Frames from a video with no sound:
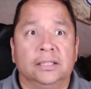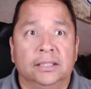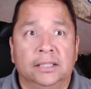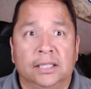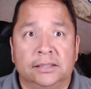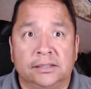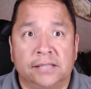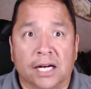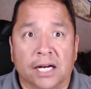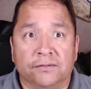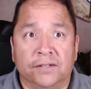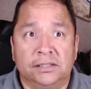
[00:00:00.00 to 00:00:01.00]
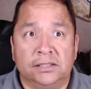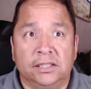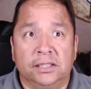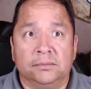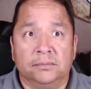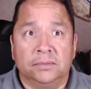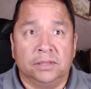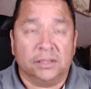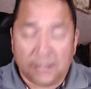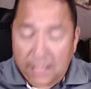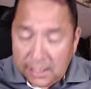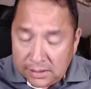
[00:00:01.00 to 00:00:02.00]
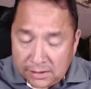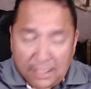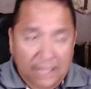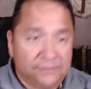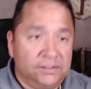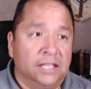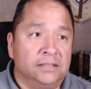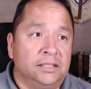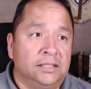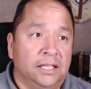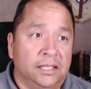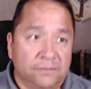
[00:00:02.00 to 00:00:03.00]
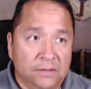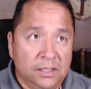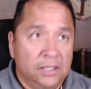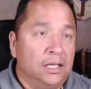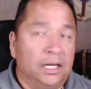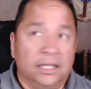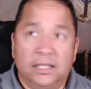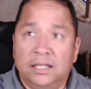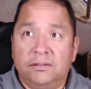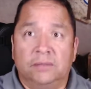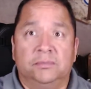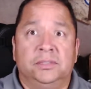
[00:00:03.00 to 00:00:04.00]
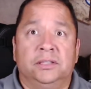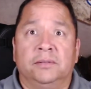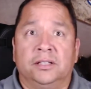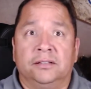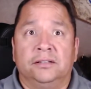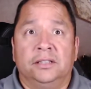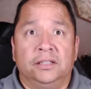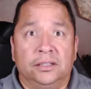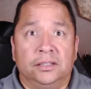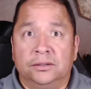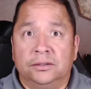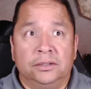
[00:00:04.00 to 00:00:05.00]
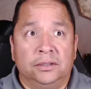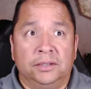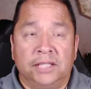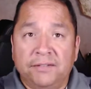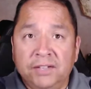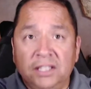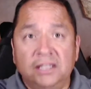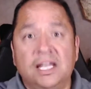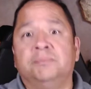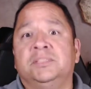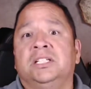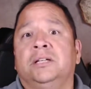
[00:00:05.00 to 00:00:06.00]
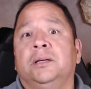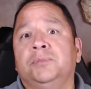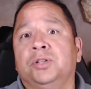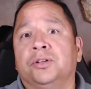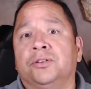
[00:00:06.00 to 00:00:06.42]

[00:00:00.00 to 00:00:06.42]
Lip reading: a sacrifice to him. The things that I've done today, I give them to you, man. You know, giving them to him, you're